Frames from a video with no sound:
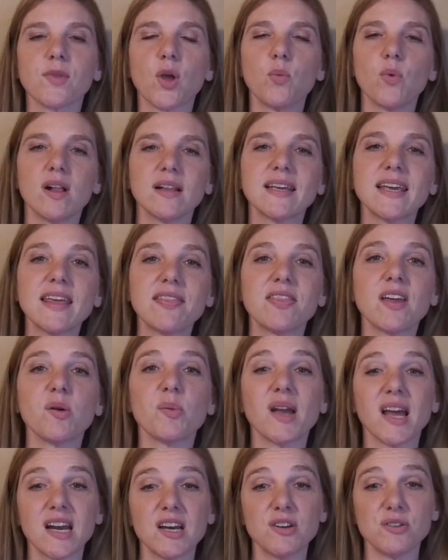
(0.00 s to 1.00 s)
Well, to get there,
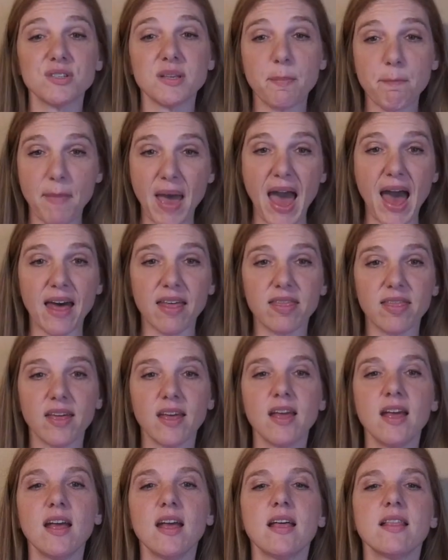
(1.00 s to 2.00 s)
we got to do some math.
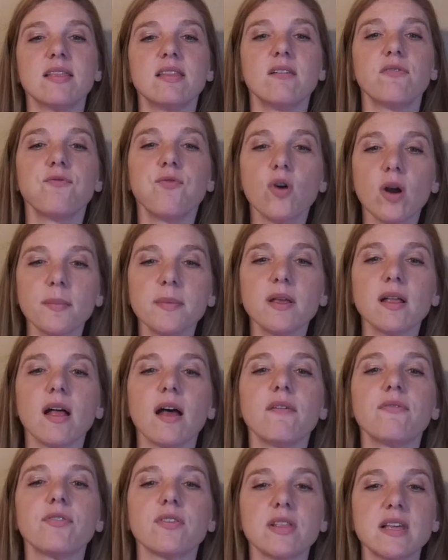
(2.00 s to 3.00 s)
The
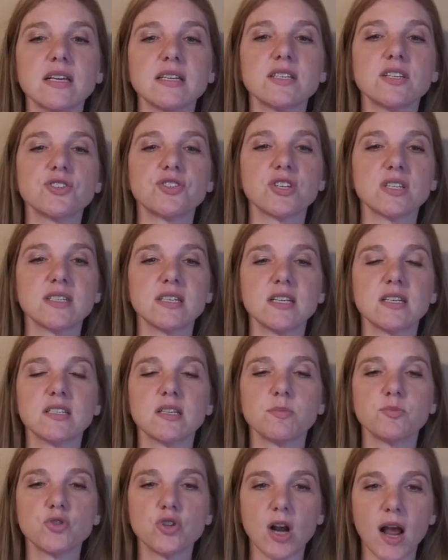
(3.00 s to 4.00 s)
formula for this is just to
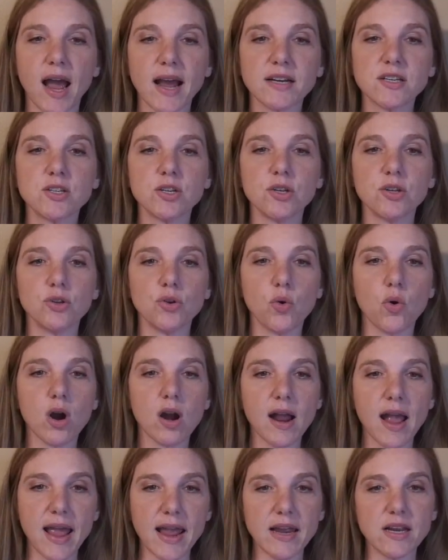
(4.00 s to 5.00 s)
subtract your
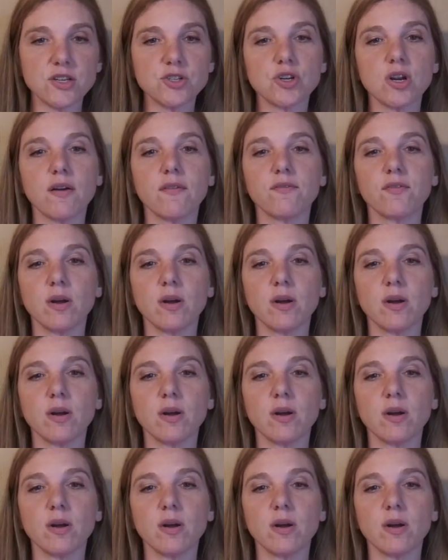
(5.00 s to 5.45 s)
age